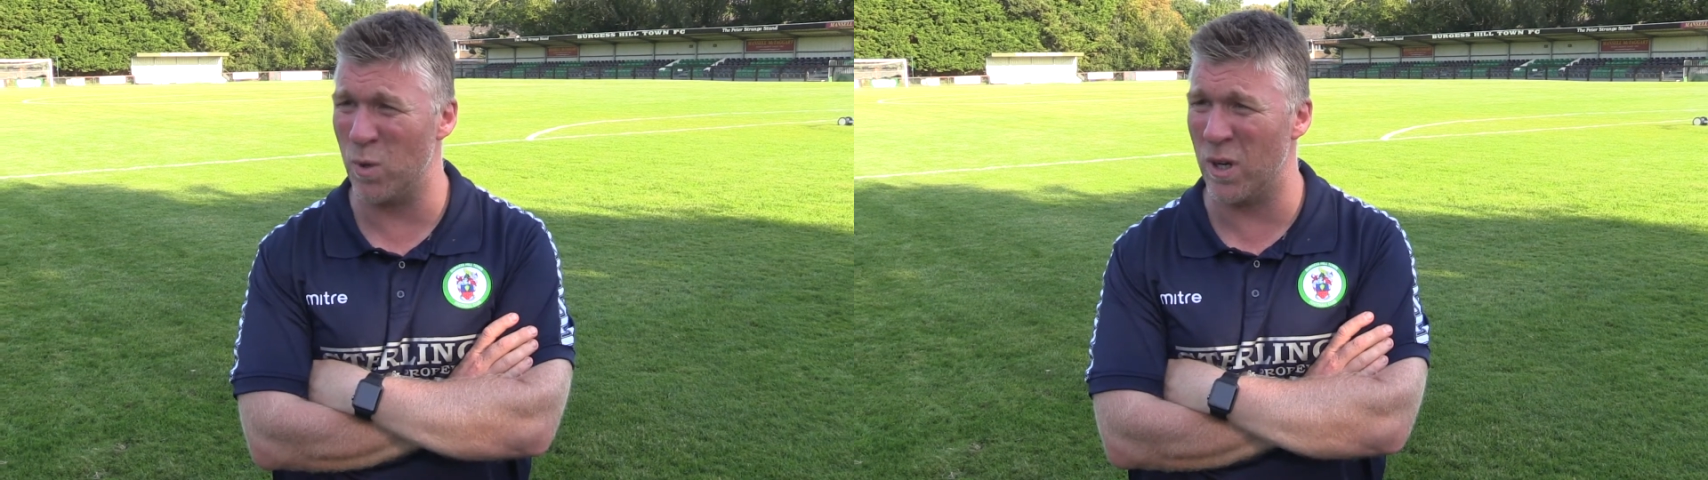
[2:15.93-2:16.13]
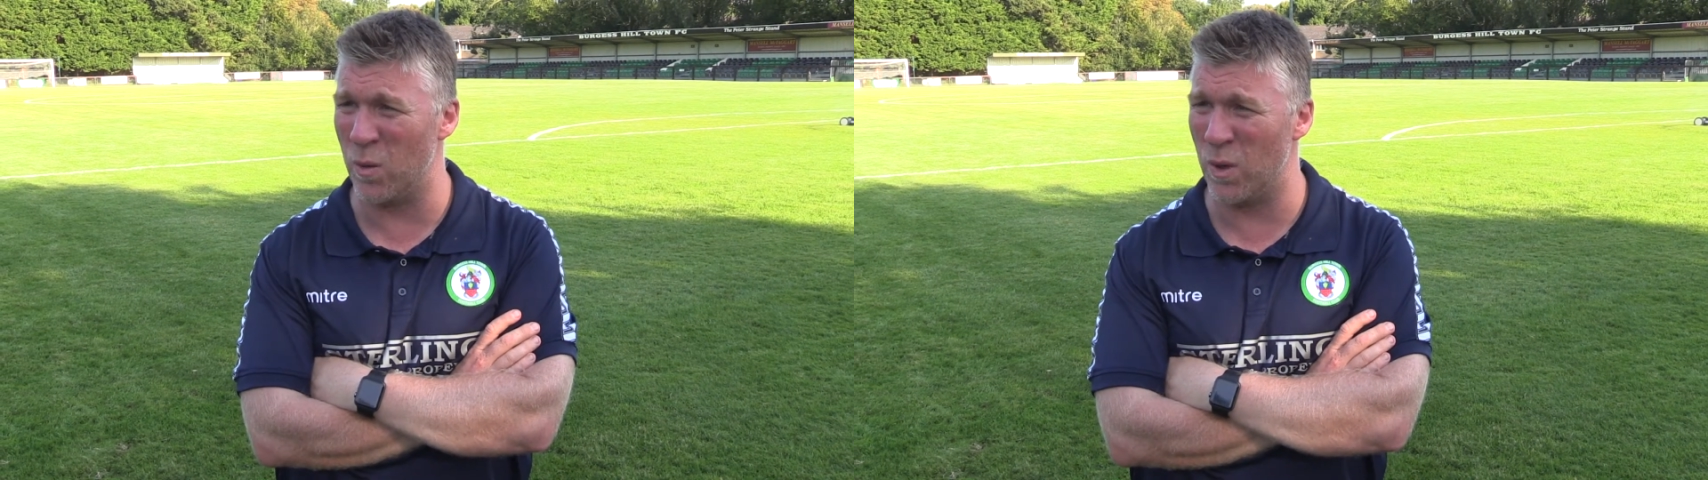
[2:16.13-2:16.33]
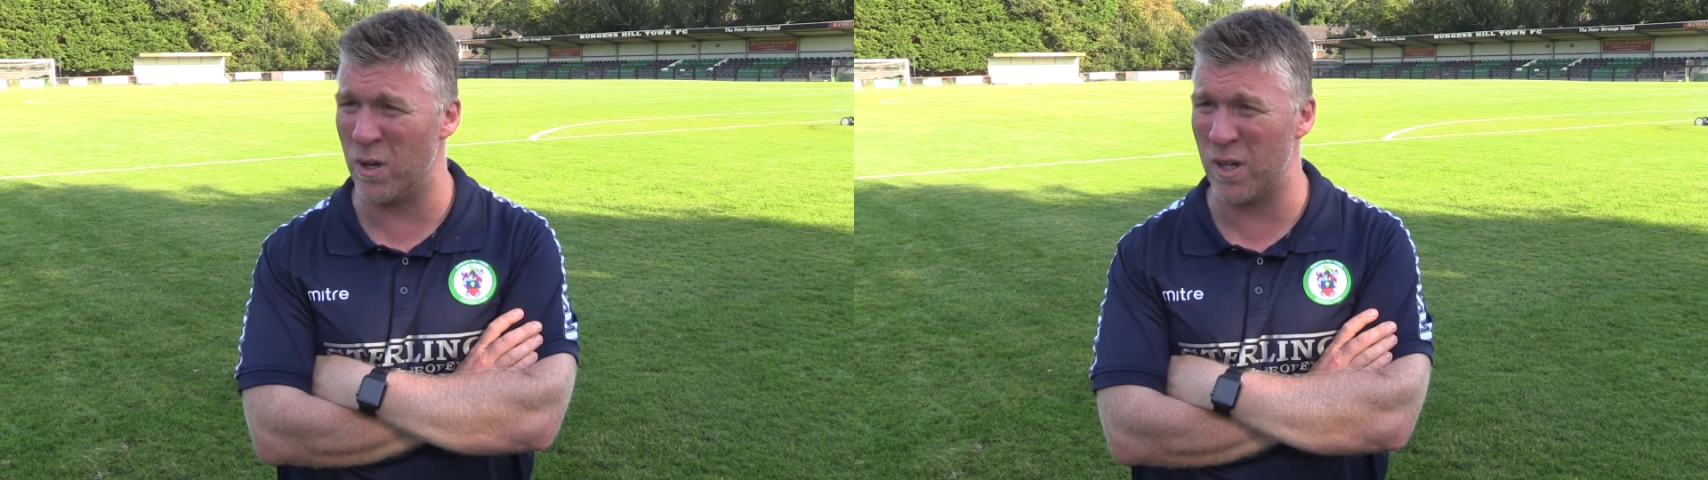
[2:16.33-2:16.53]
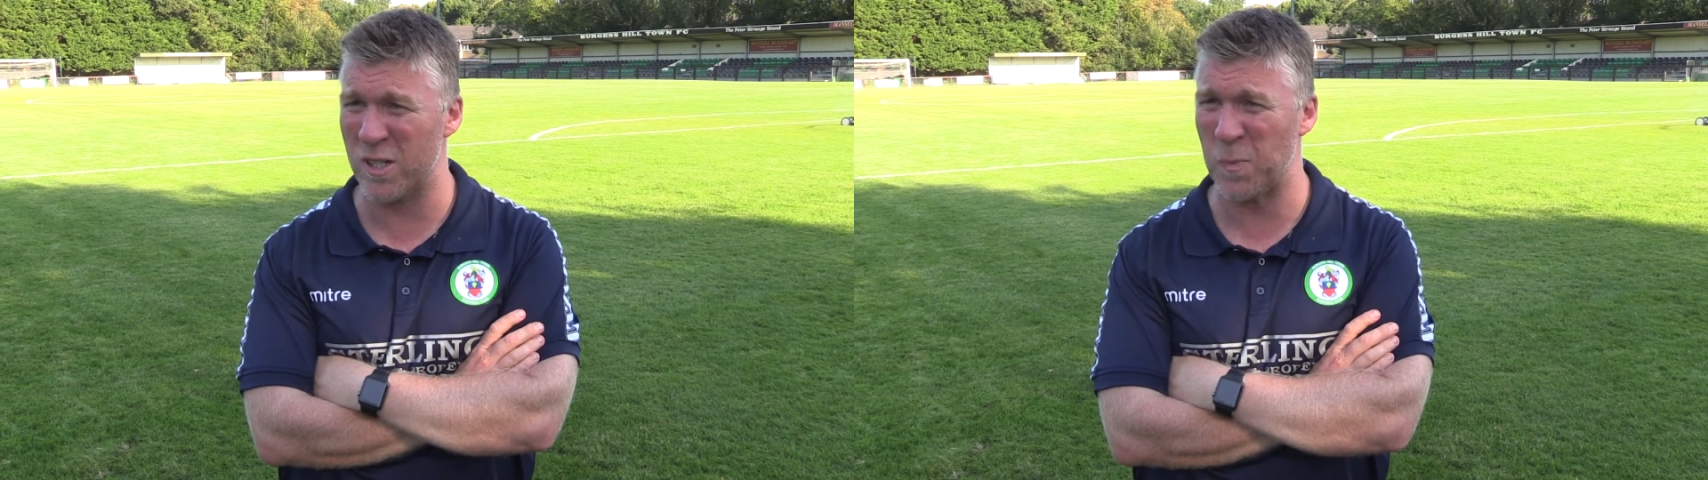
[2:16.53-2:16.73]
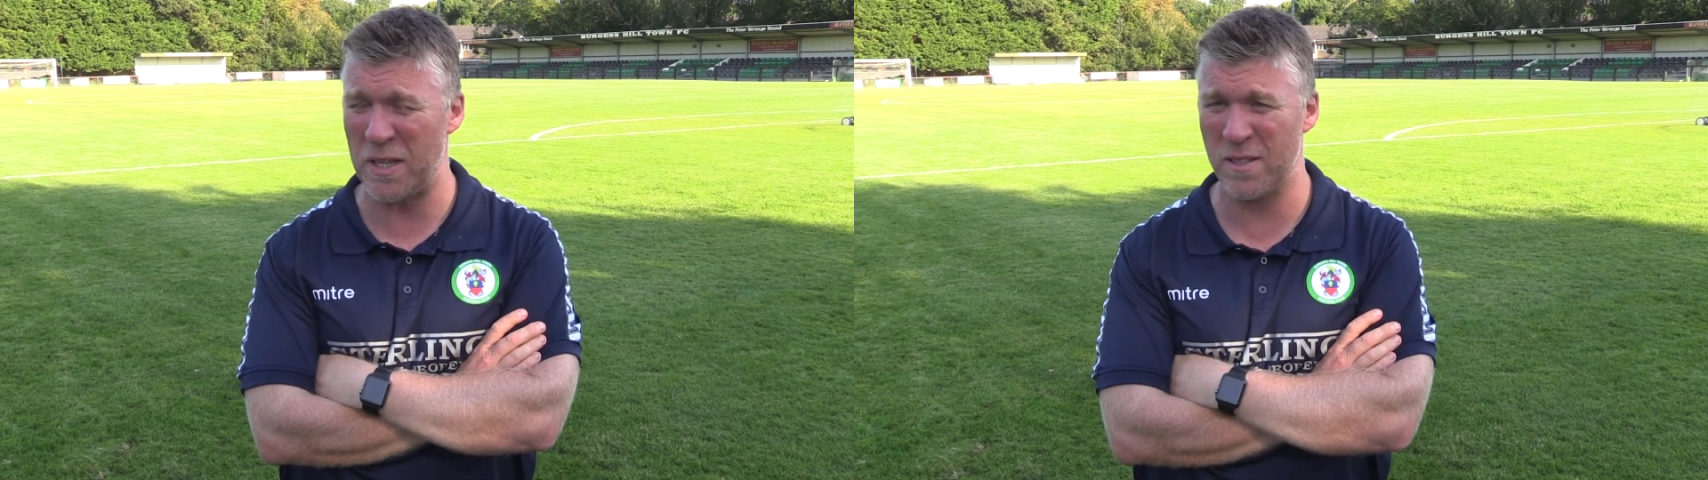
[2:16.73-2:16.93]
We're an
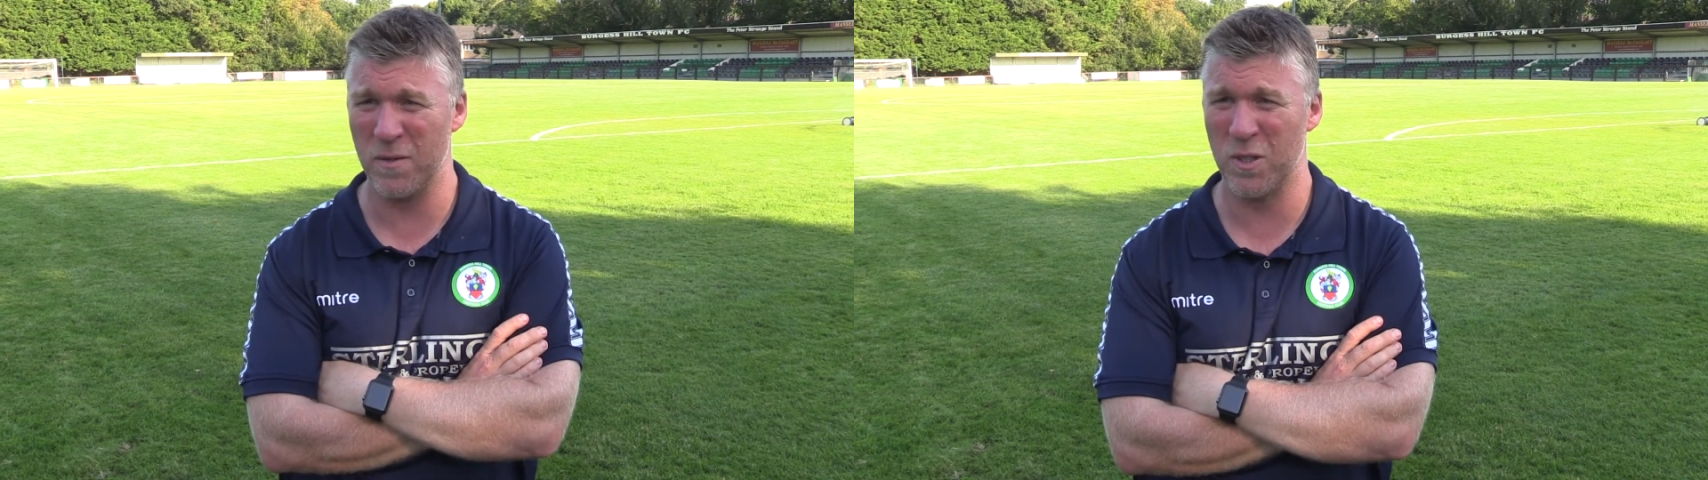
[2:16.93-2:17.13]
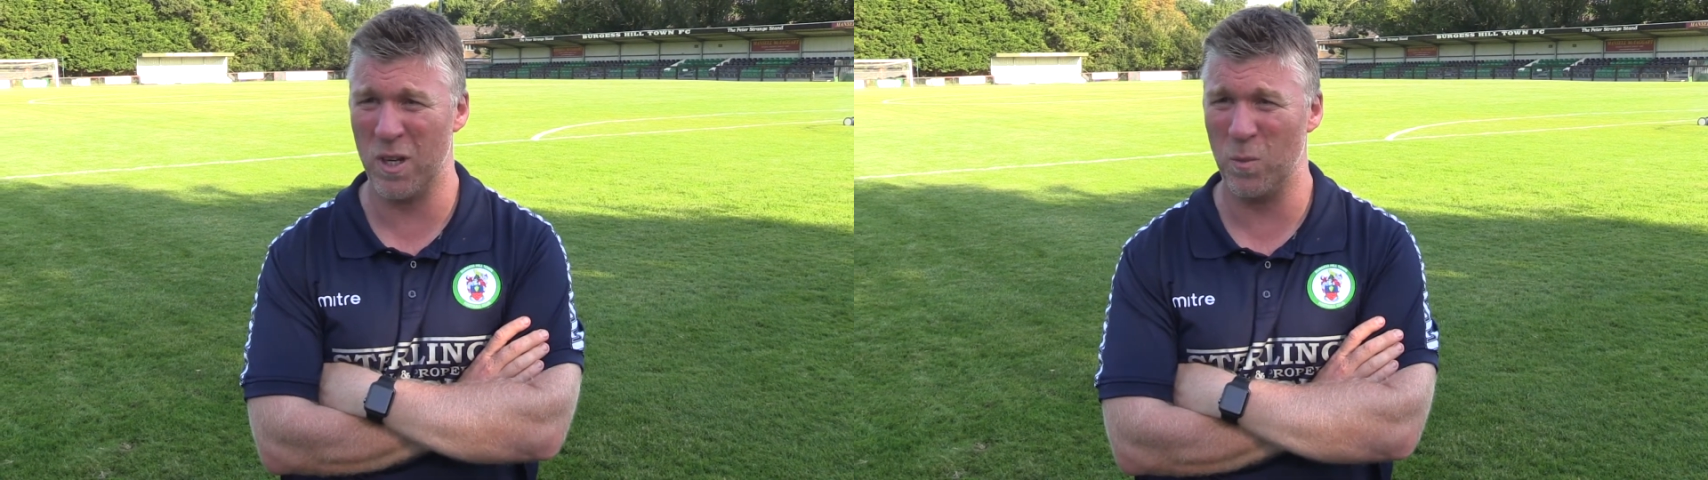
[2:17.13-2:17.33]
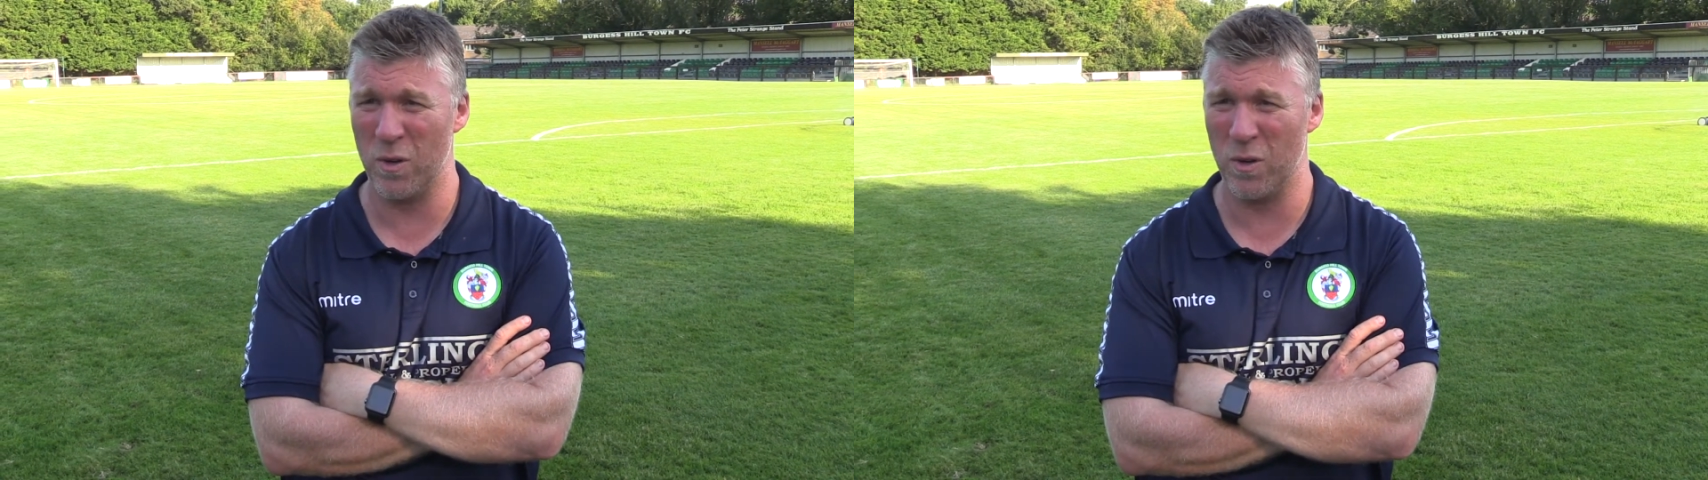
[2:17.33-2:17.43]
expansive team.